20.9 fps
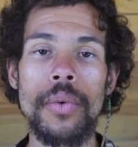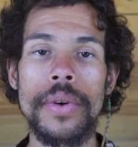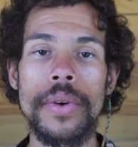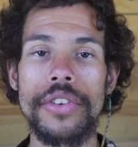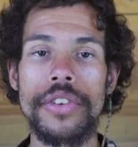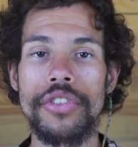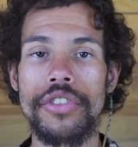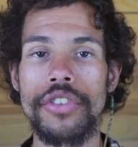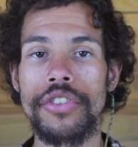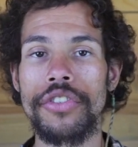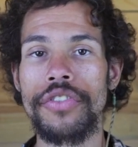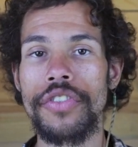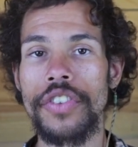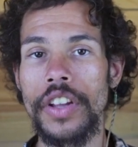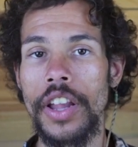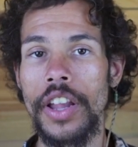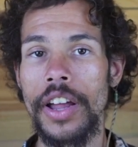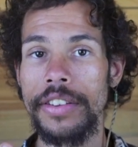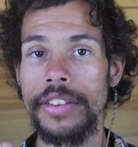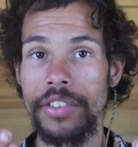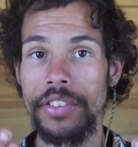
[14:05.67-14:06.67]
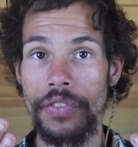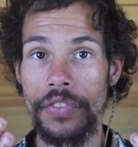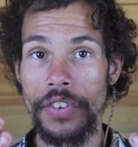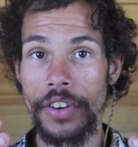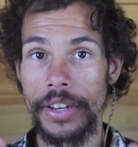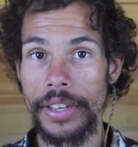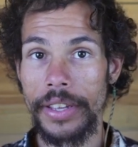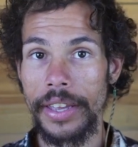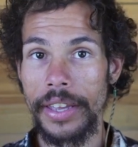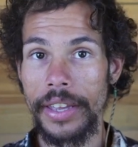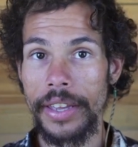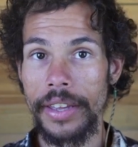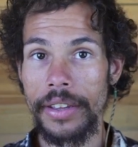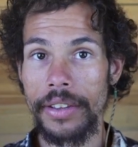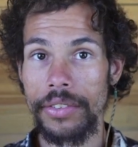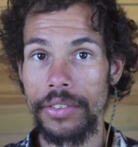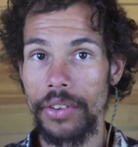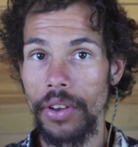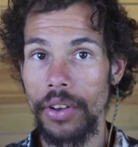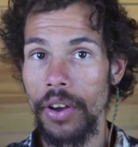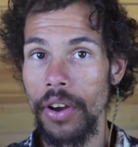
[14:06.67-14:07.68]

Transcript: what true philosopher kings